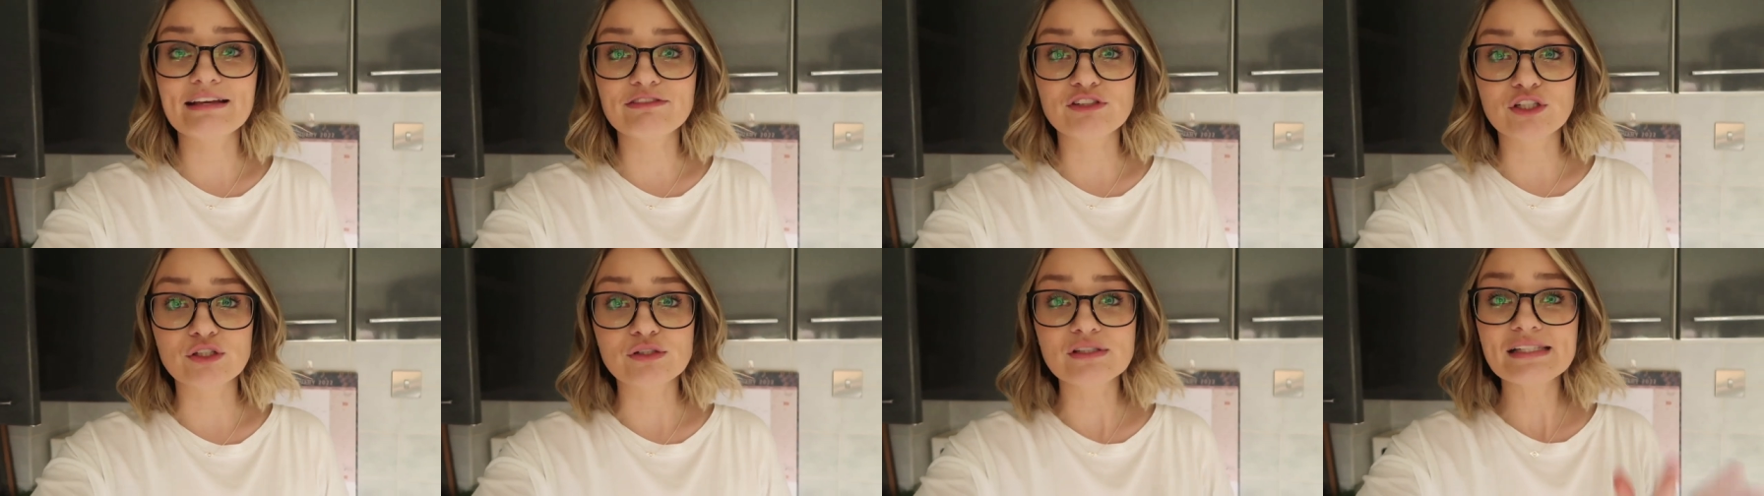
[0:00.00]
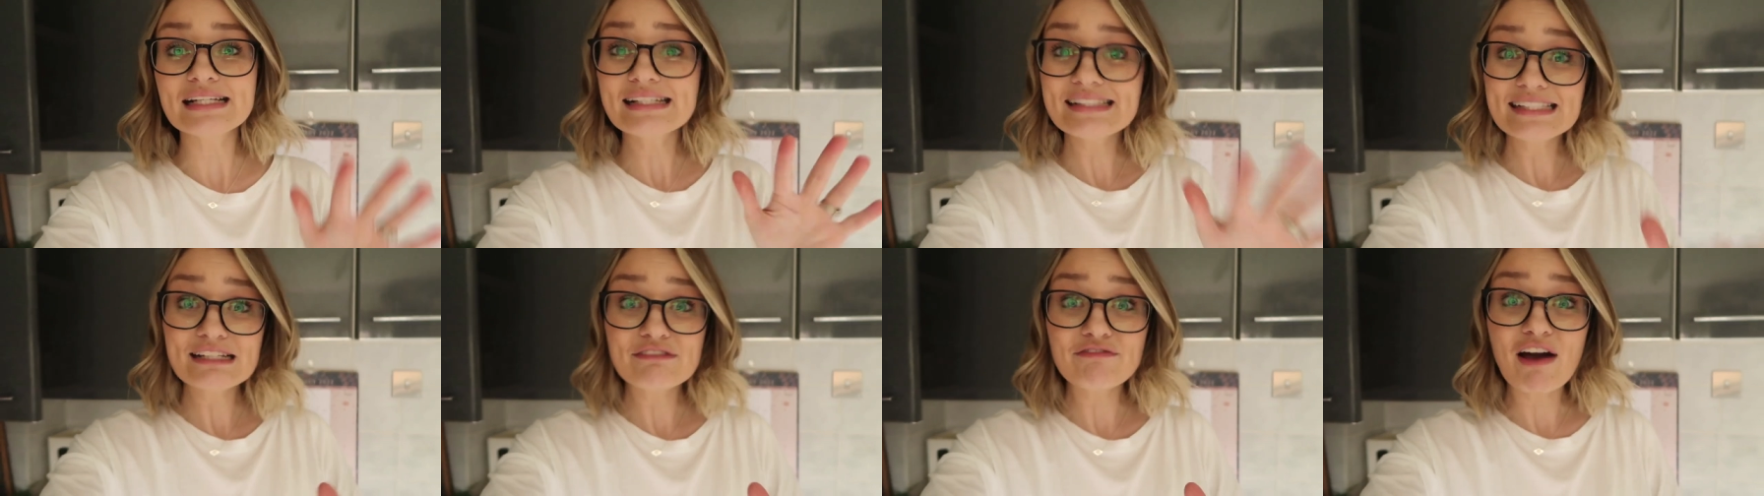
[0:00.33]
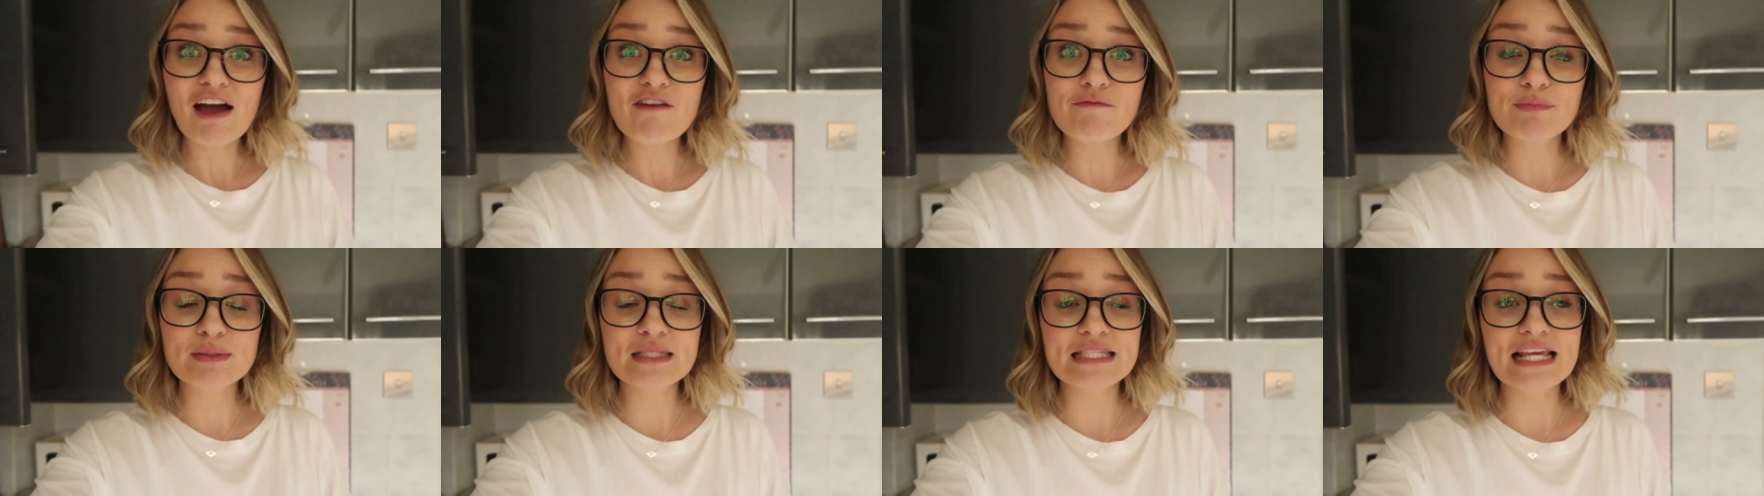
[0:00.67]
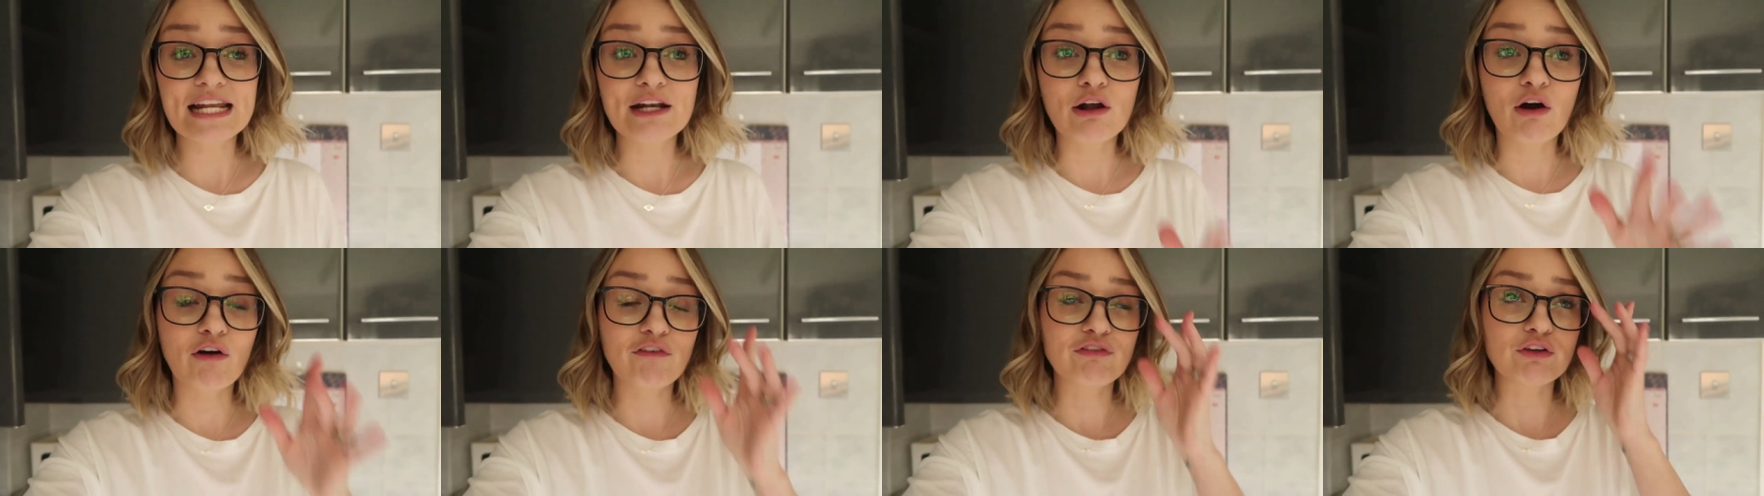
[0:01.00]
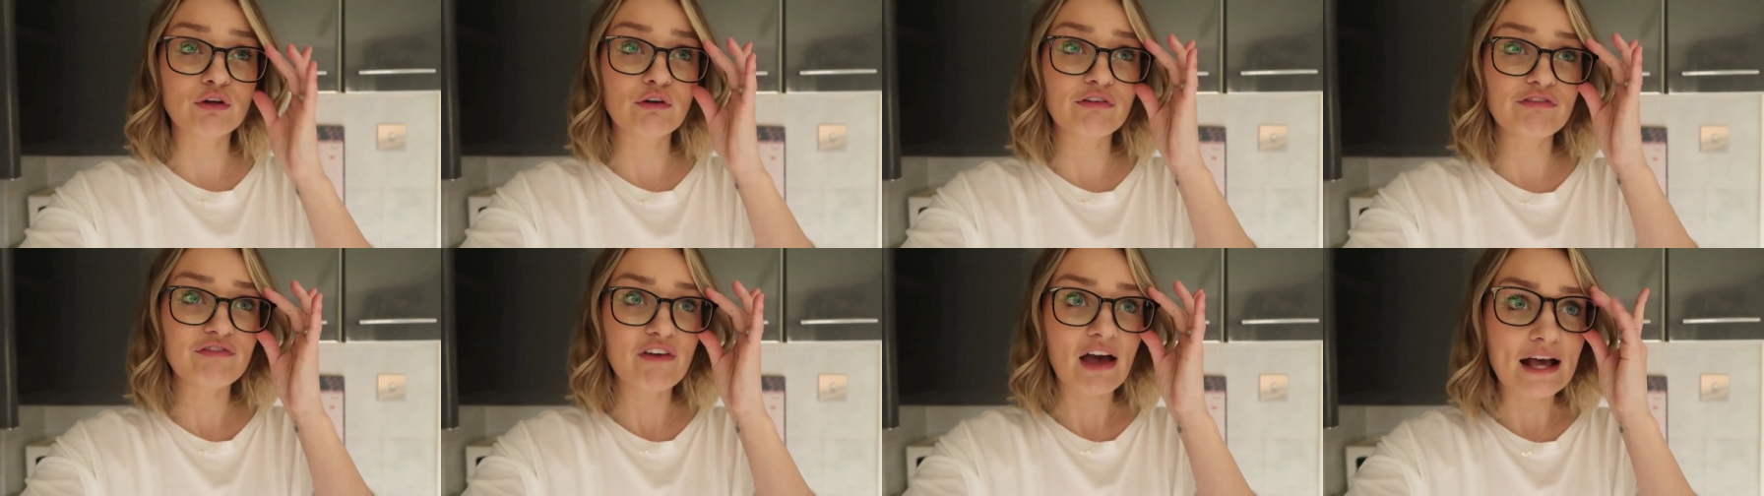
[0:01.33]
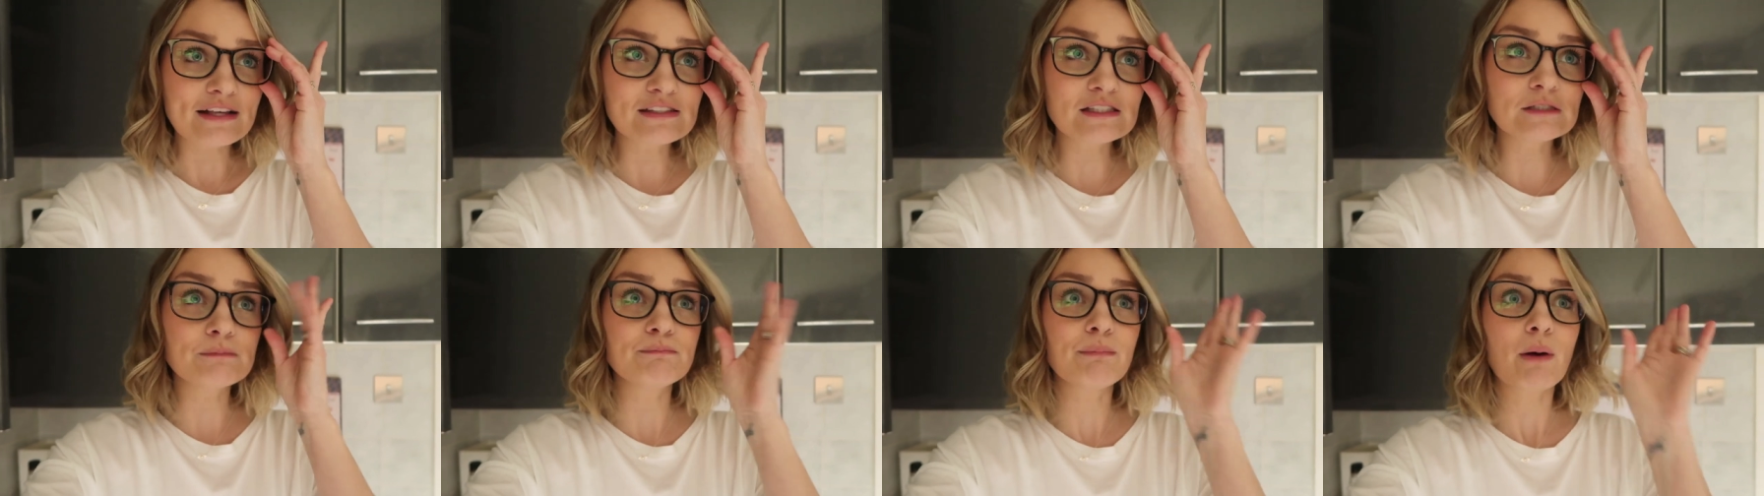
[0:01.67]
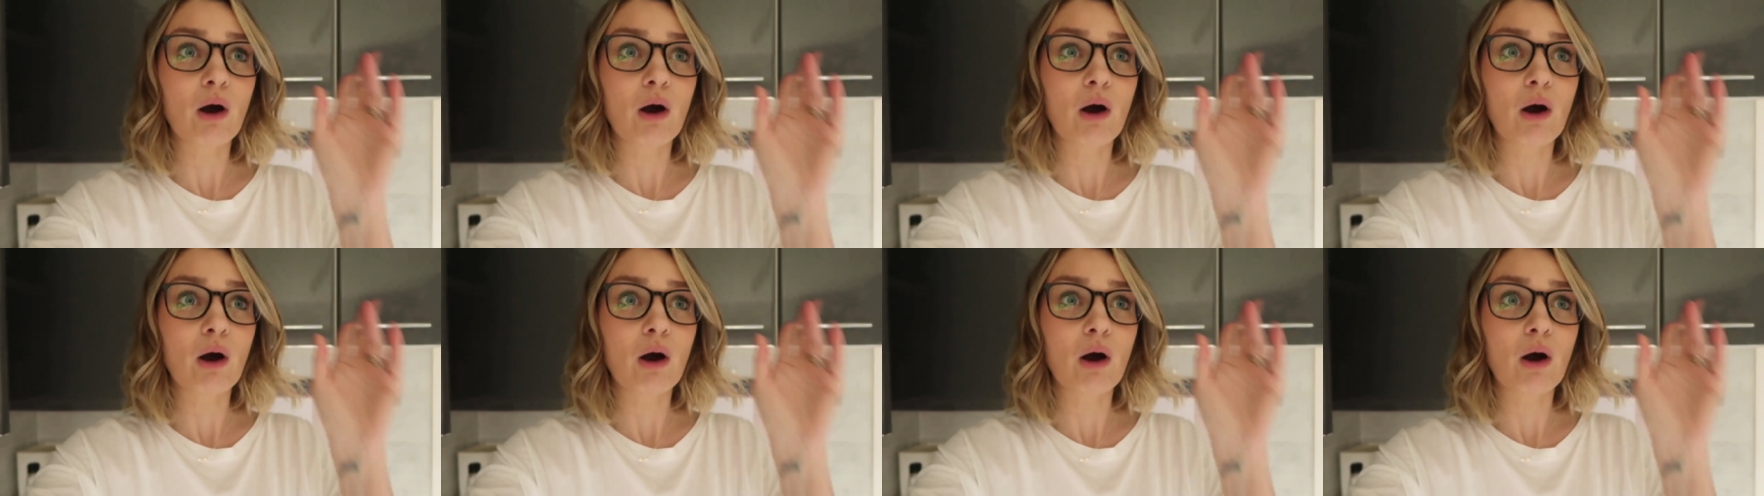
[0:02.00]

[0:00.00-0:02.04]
gives you 65% off your first